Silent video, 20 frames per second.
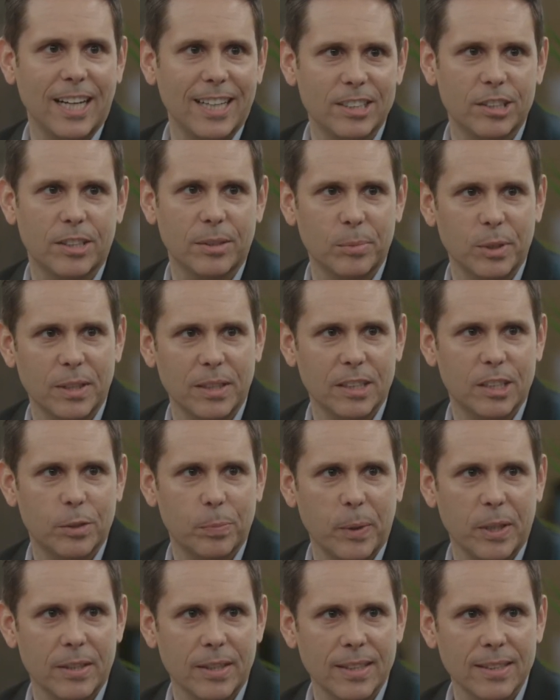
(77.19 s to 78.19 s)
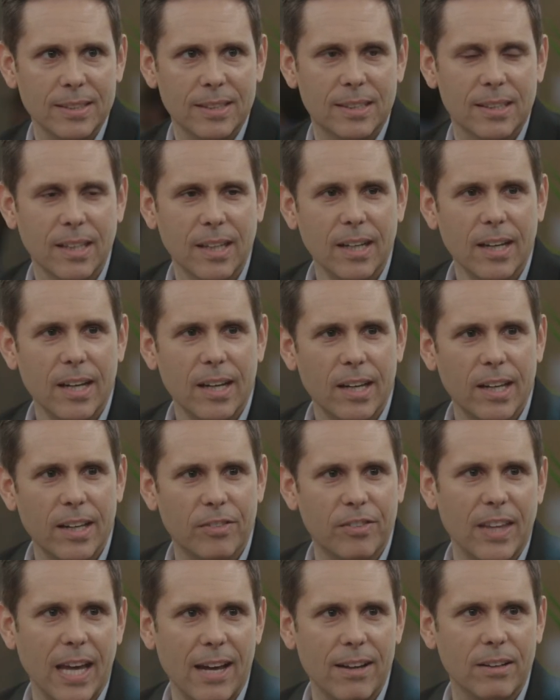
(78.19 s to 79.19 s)
customer experience,
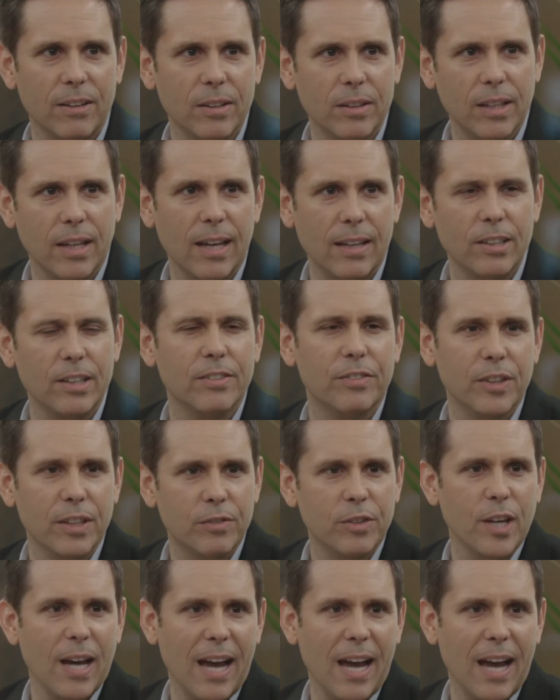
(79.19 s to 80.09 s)
if that, if, if